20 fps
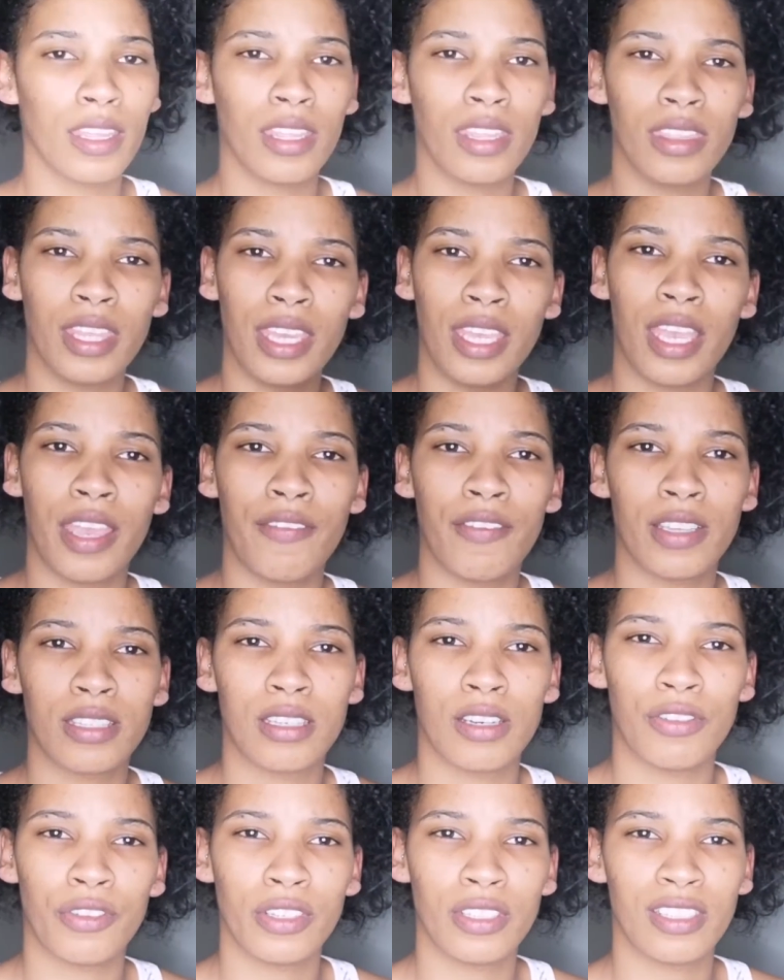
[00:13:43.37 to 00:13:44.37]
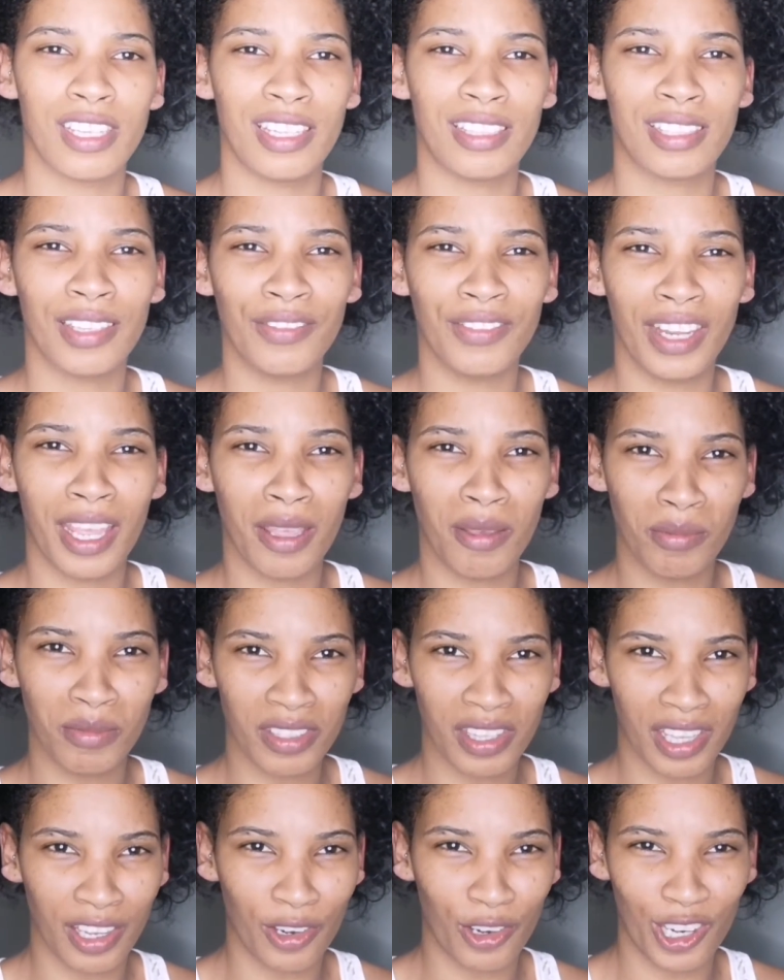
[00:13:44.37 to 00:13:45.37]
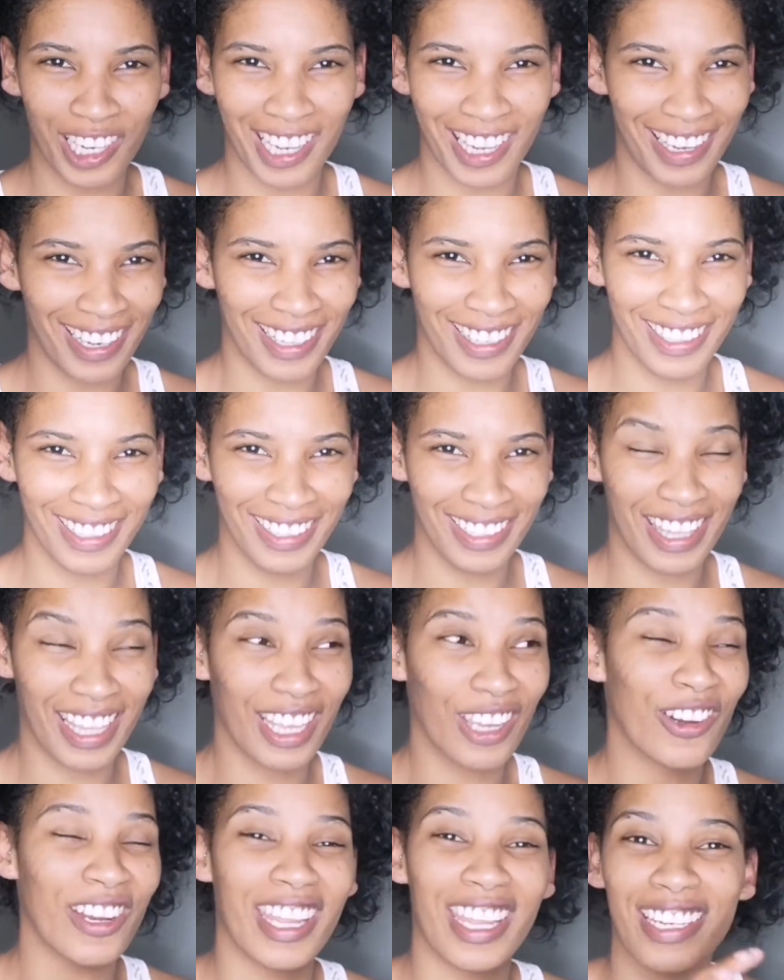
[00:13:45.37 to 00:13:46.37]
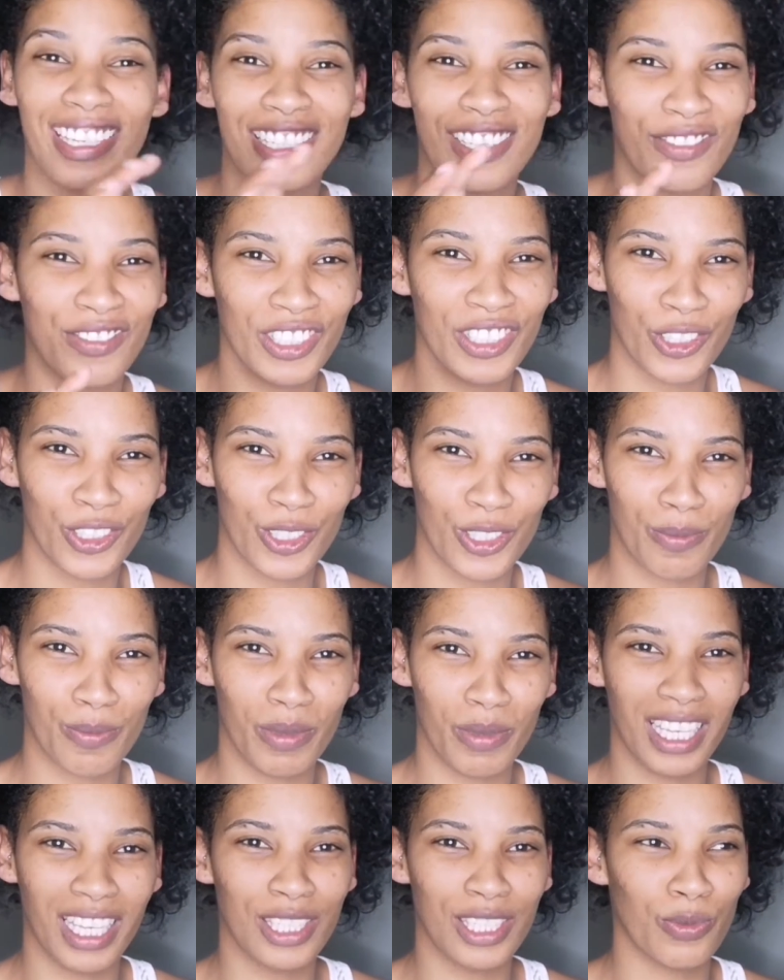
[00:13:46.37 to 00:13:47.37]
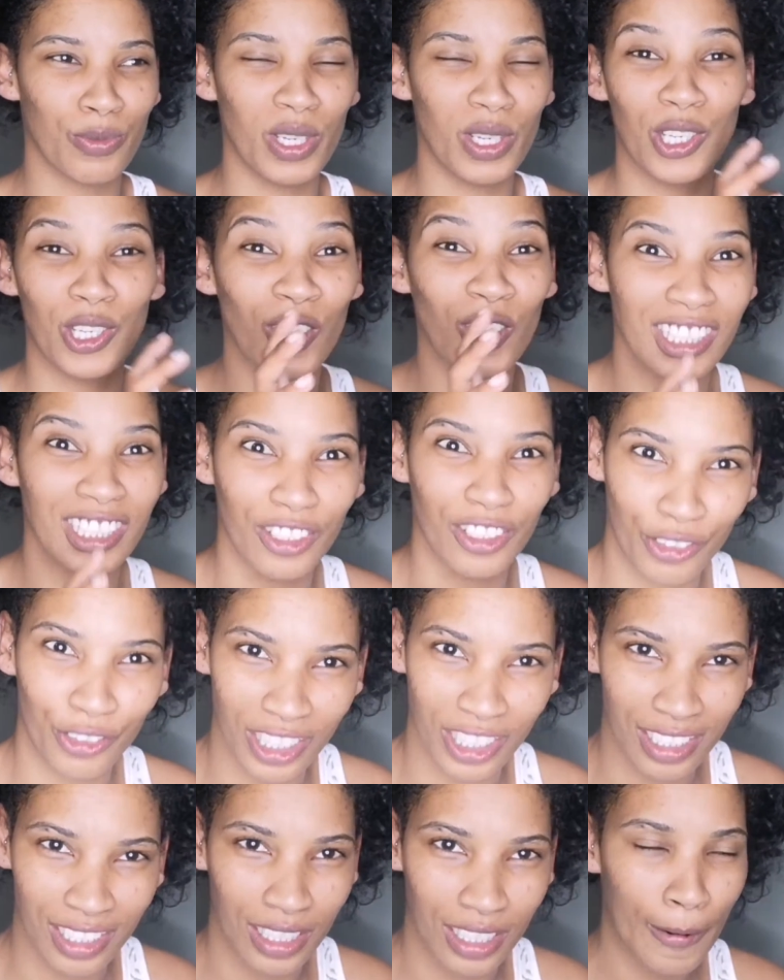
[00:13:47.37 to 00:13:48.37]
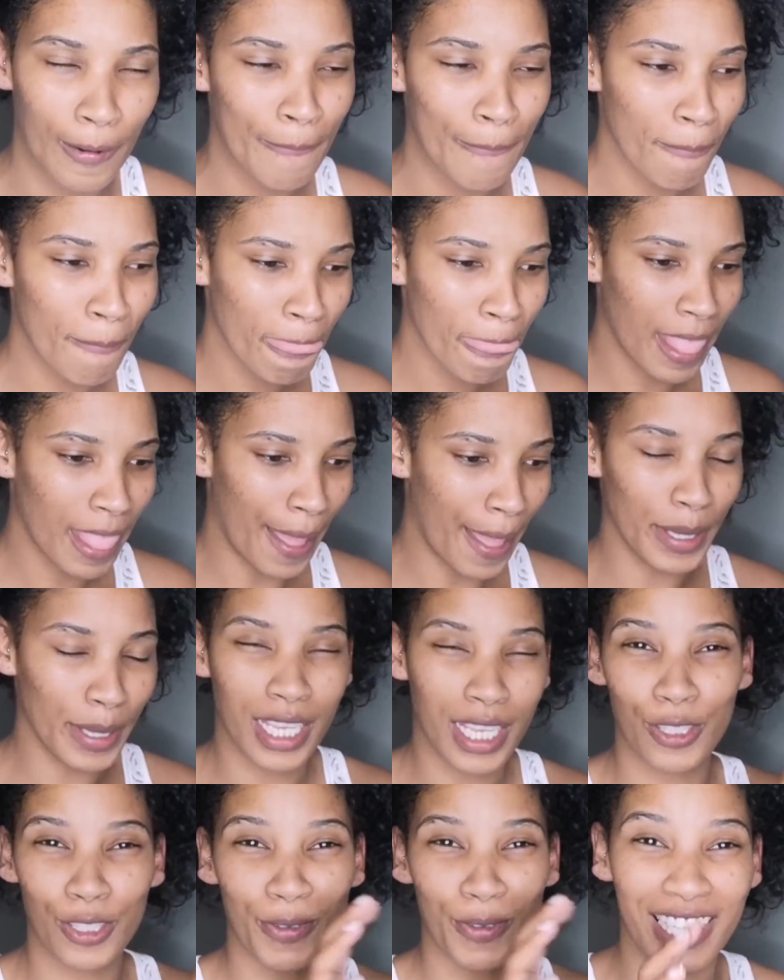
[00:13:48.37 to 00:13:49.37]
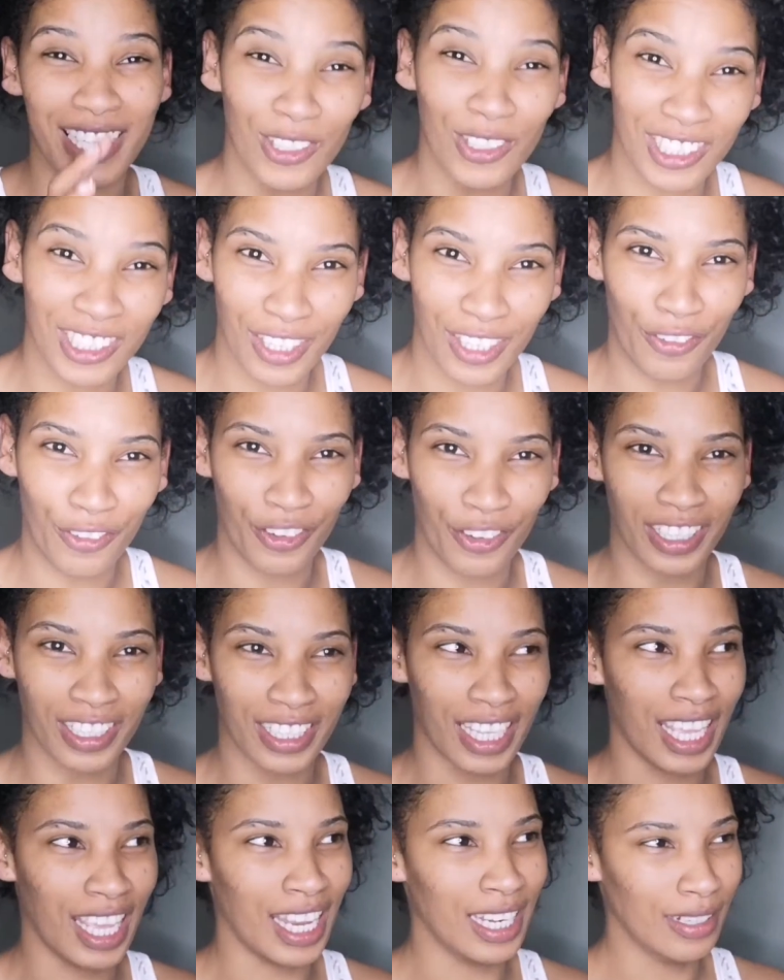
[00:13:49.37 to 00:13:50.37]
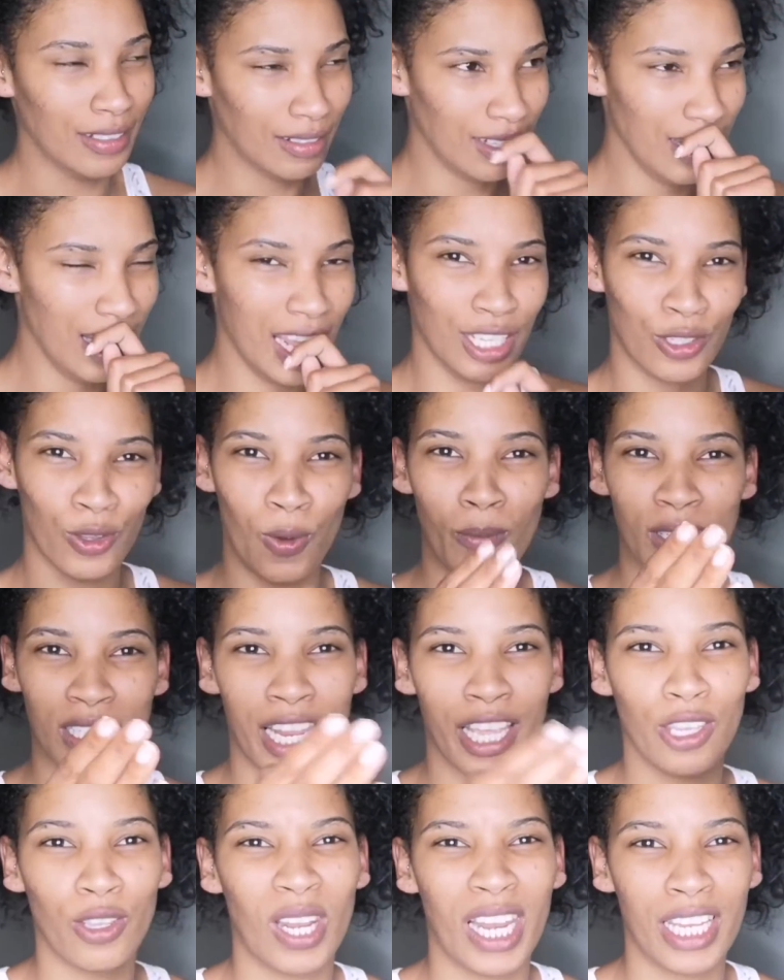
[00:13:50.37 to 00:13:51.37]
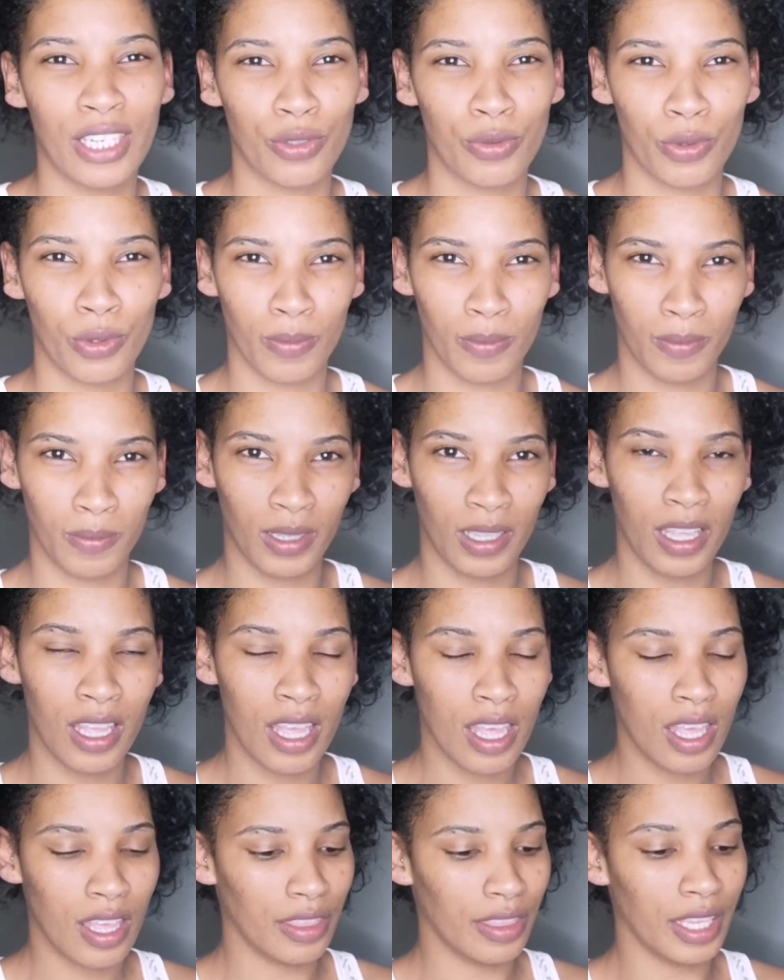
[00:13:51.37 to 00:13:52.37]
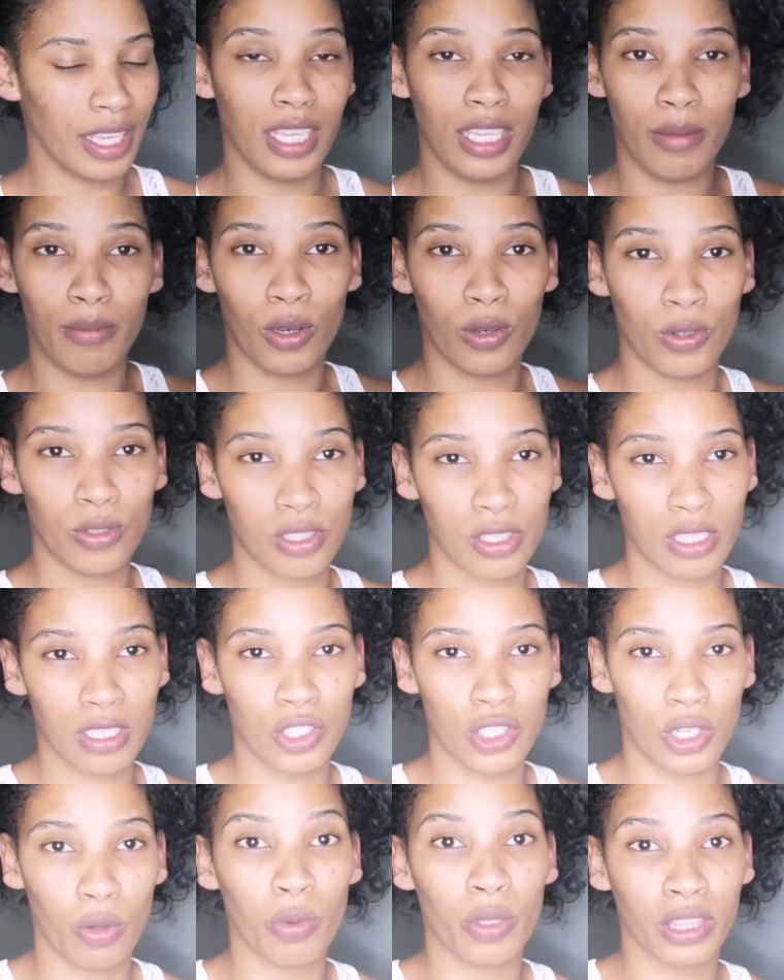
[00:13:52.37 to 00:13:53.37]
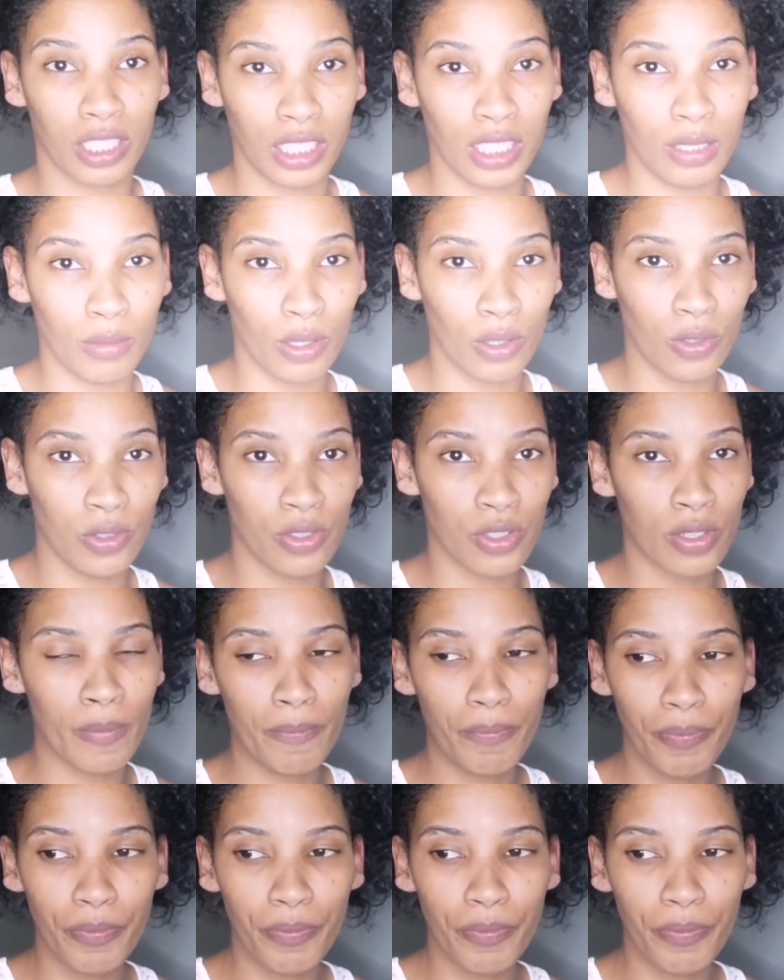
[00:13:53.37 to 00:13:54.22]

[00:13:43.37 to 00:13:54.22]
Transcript: They gave us different sets of names. They created divisions because we look different. And because we look different, it is almost like your lunchroom. The emos chill with the emos.